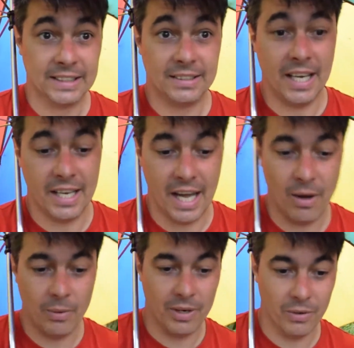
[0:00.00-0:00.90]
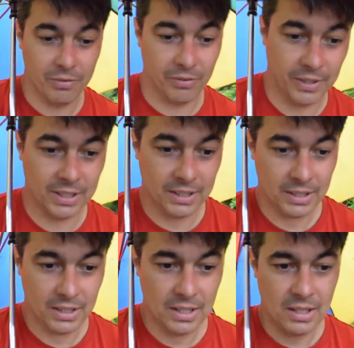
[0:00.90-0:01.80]
Yeah, now we're off.
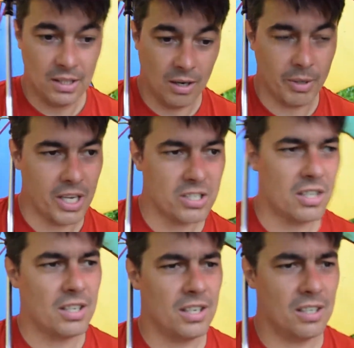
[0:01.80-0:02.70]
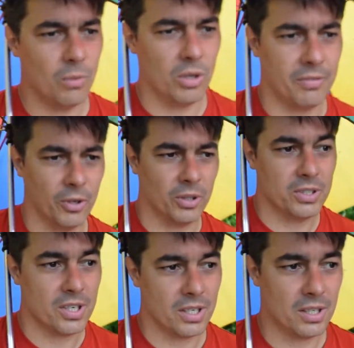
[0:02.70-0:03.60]
Are we going to the waterfalls?